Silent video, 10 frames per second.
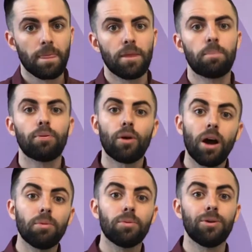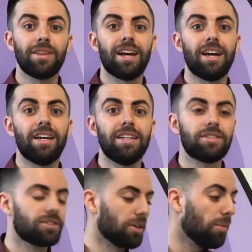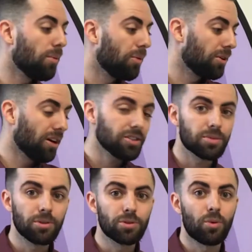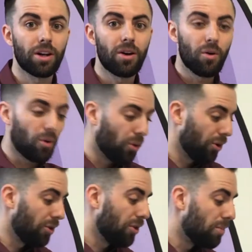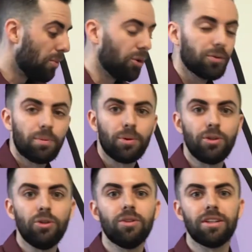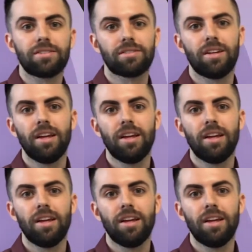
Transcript: The problem with that is some customers wanna order multiple units.